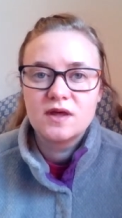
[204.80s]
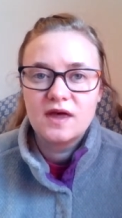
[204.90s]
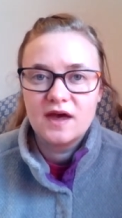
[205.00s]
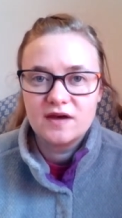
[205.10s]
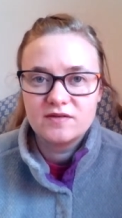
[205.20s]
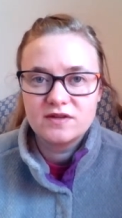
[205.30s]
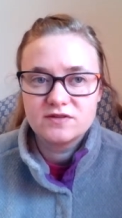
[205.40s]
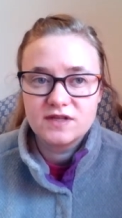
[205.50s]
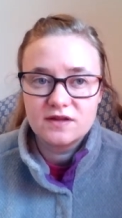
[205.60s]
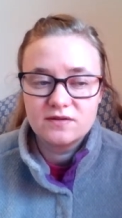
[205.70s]
have either
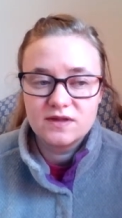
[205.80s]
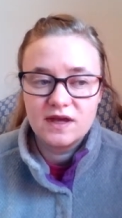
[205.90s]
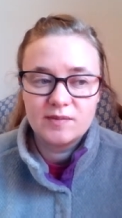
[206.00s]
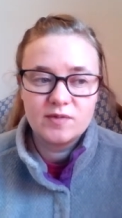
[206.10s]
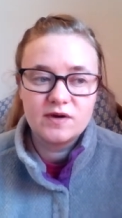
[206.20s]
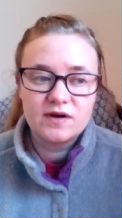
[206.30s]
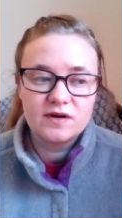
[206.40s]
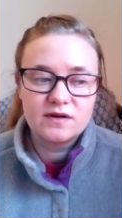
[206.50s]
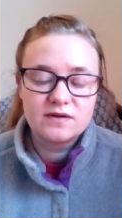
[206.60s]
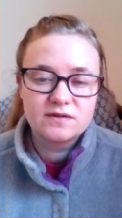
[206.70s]
download the app
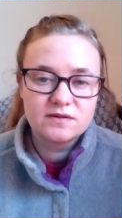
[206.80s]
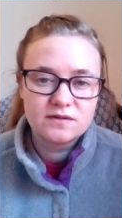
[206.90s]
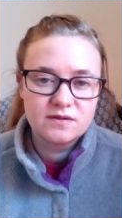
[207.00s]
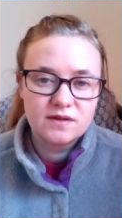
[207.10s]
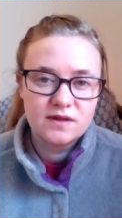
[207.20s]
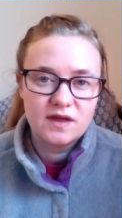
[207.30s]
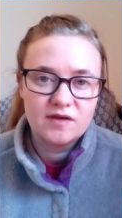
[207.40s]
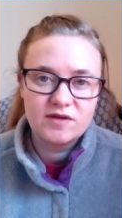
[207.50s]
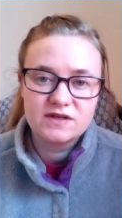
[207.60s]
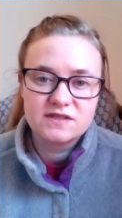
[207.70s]
or
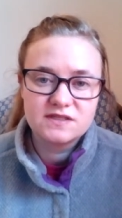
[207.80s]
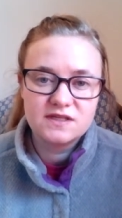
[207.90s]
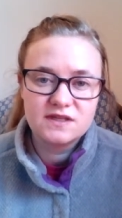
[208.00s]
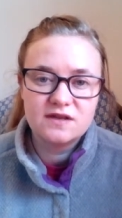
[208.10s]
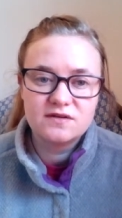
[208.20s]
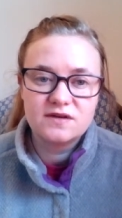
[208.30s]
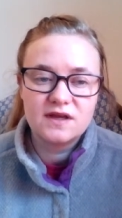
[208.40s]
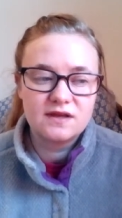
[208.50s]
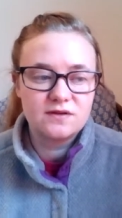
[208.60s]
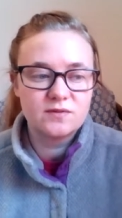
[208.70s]
have access to the
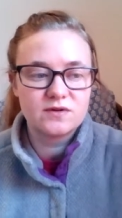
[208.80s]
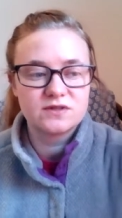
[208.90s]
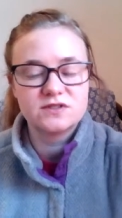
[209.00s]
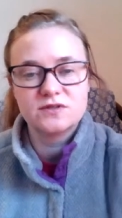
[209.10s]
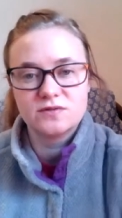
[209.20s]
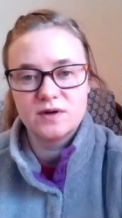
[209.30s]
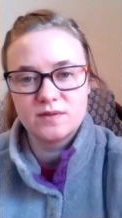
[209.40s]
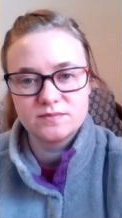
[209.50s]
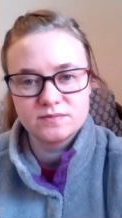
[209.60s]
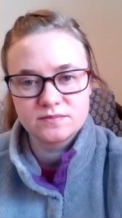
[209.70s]
internet in order to
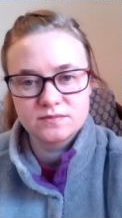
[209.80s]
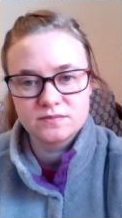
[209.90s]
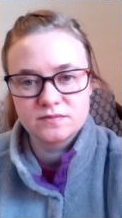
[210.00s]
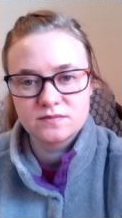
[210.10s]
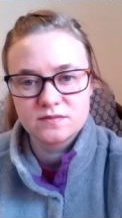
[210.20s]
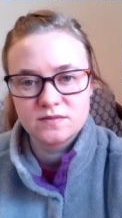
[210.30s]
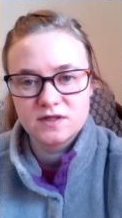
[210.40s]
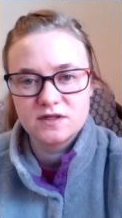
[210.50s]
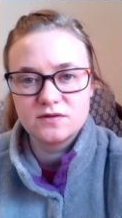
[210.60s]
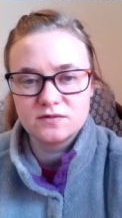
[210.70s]

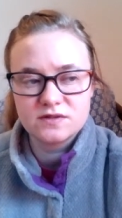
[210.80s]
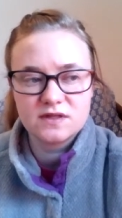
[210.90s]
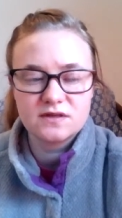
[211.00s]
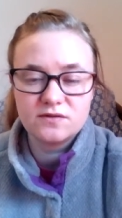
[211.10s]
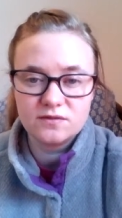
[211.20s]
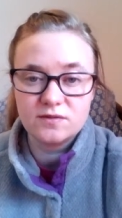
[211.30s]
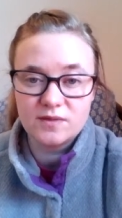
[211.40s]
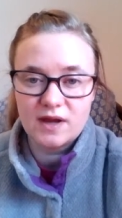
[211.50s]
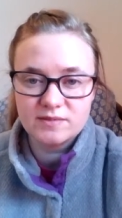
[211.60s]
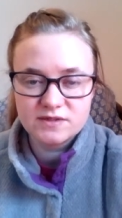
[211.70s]
use Google
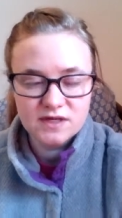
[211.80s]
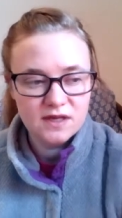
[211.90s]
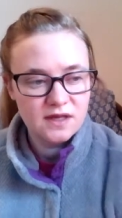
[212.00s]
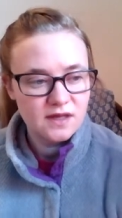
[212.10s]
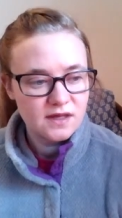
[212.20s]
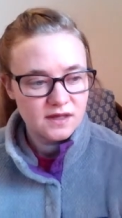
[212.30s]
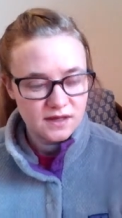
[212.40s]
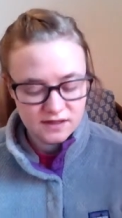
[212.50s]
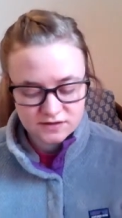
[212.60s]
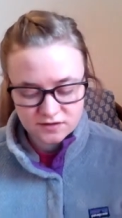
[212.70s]
Maps.
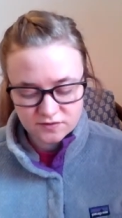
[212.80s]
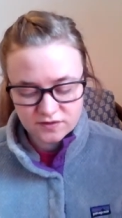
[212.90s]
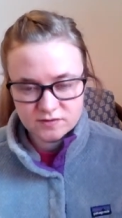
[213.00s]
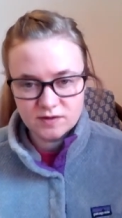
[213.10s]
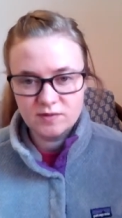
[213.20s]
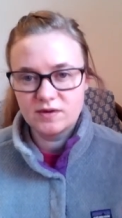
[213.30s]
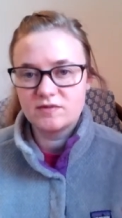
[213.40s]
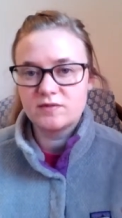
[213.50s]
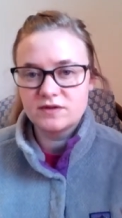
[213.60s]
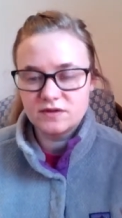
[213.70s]
And so first what I want
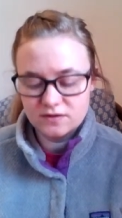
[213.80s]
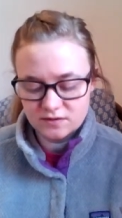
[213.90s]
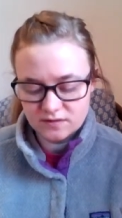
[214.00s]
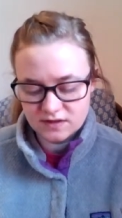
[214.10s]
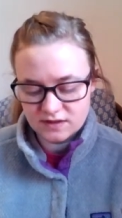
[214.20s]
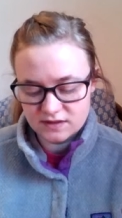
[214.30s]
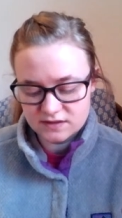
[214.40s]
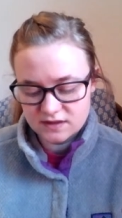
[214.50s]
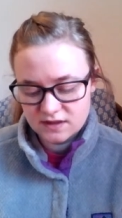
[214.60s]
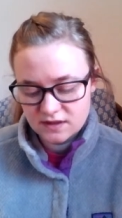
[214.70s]
everyone to do is